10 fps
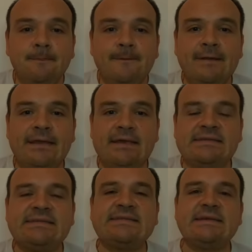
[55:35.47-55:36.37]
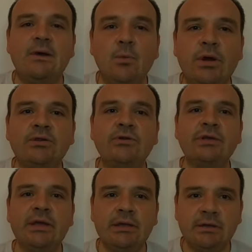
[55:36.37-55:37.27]
against someone to
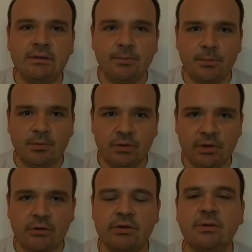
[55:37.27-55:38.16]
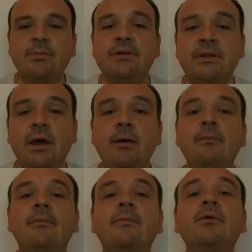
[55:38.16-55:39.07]
gain popularity, but
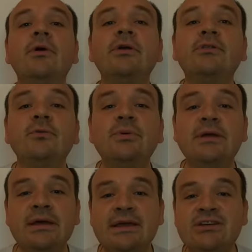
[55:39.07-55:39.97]
I'm going to be